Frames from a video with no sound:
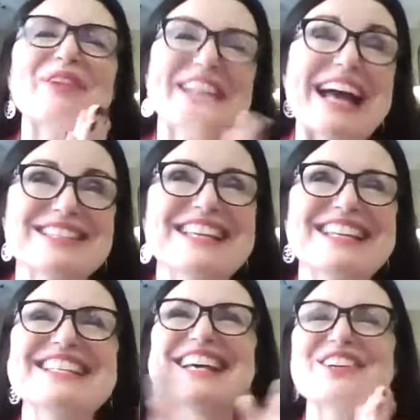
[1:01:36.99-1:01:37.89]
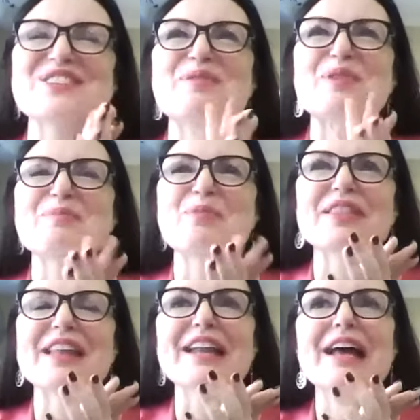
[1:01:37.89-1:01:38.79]
It is actually worth more than
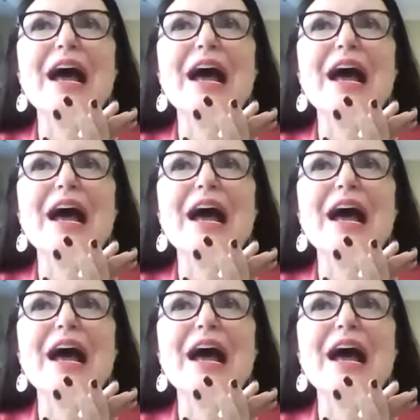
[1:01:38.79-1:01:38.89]
that.